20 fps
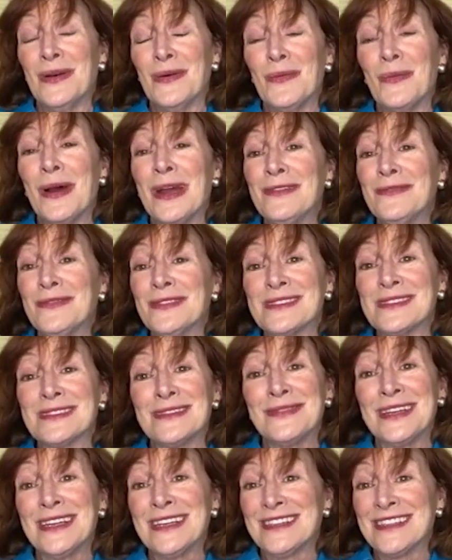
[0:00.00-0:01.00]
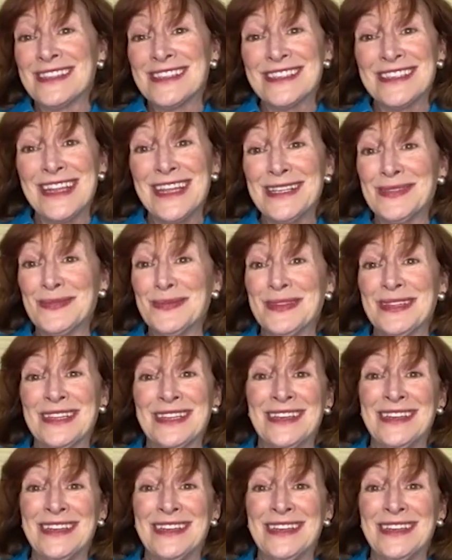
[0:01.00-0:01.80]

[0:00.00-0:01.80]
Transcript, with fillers: wife is living in the States with the